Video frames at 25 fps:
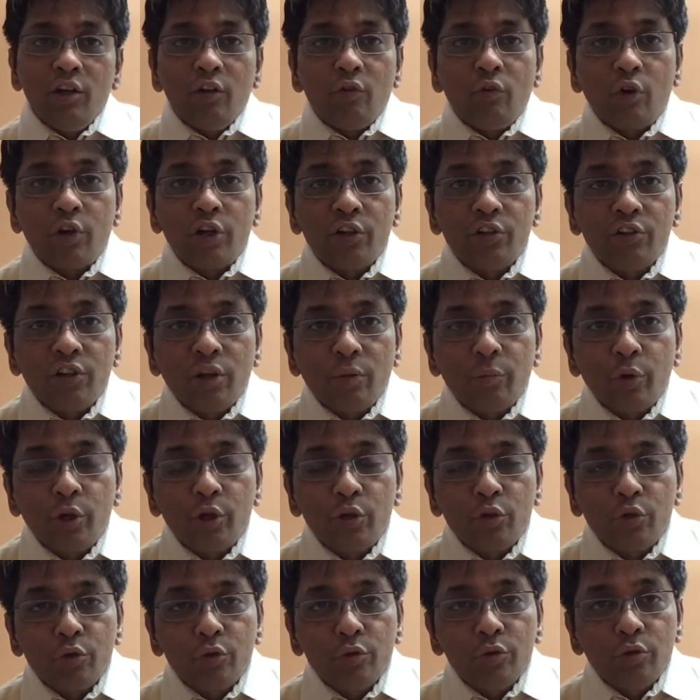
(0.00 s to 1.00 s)
What has
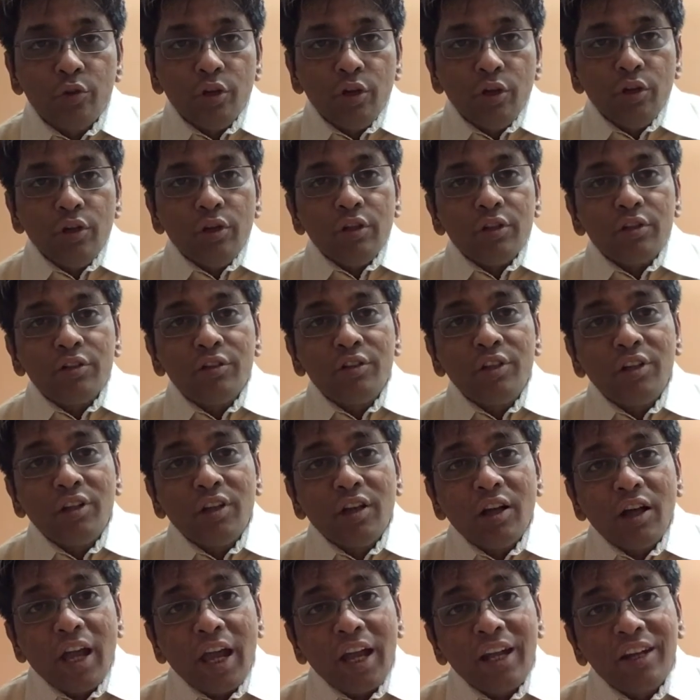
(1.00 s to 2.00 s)
happened to the
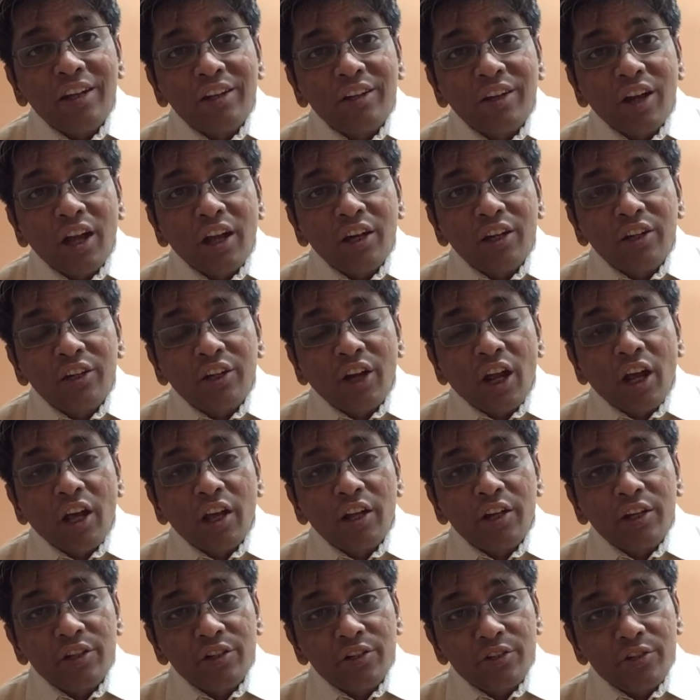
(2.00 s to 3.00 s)
entire
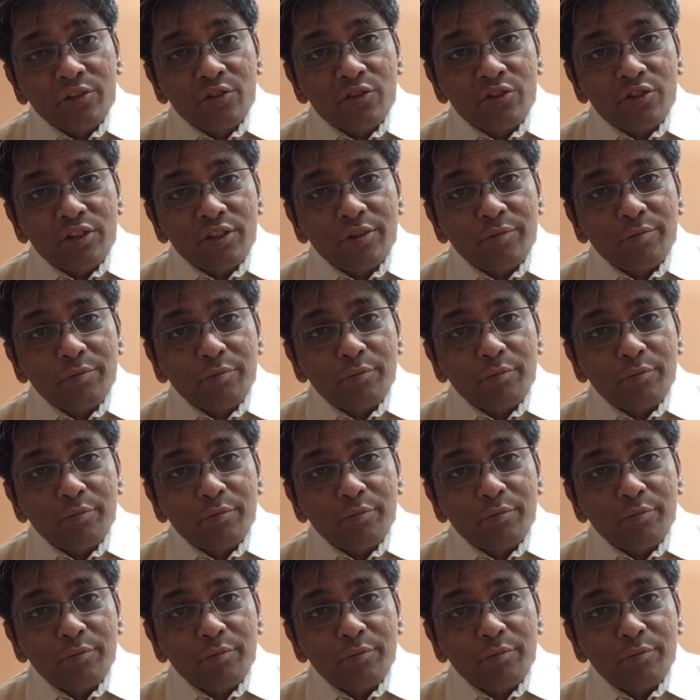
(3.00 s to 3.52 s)
tire industry?